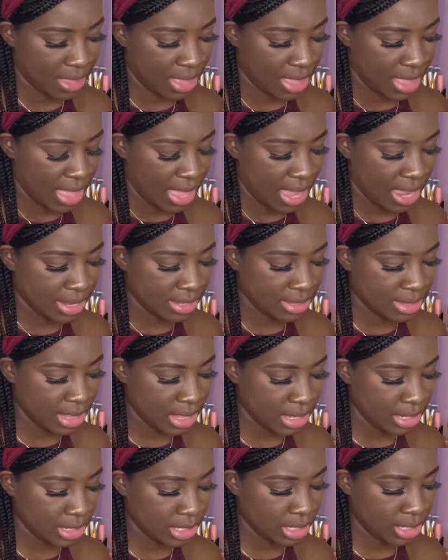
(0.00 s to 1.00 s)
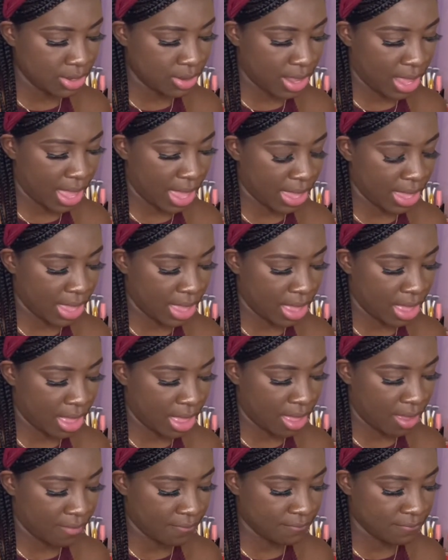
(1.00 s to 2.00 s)
And then here
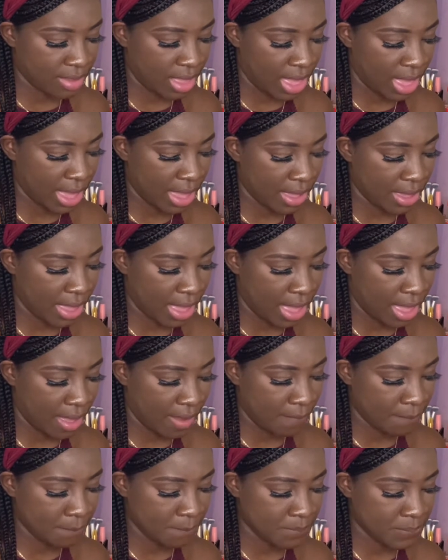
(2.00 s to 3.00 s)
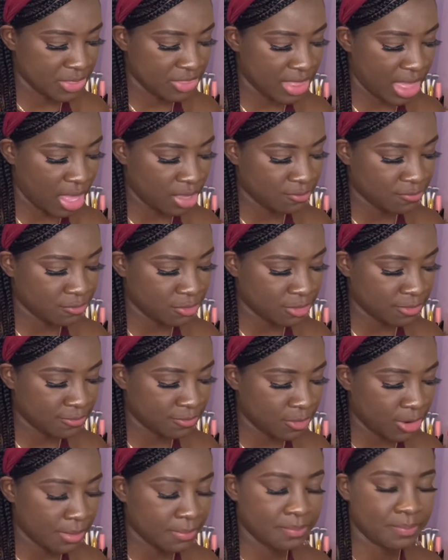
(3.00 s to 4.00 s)
I am thankful
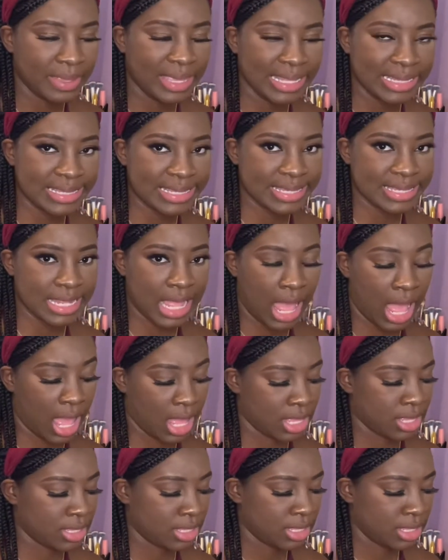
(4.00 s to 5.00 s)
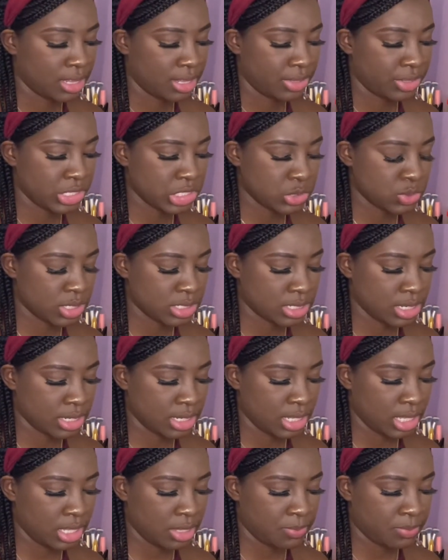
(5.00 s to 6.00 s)
for pizza. This was on
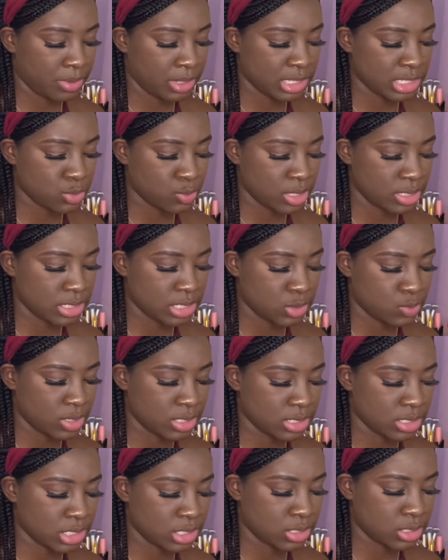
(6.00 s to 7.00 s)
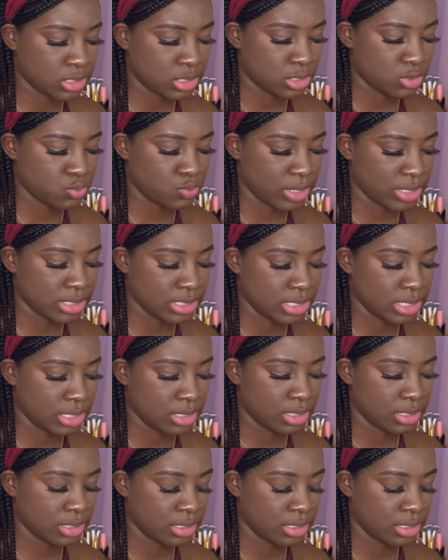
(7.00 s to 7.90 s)
April 2020.